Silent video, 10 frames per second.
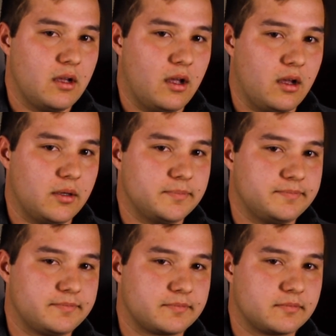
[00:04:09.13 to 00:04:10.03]

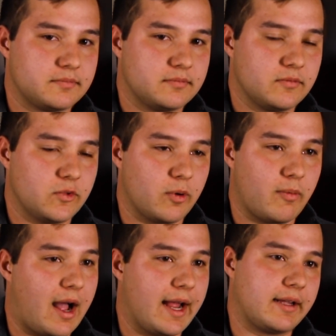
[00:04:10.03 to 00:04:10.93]
or
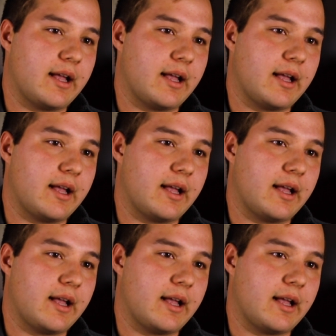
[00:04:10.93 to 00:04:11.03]
why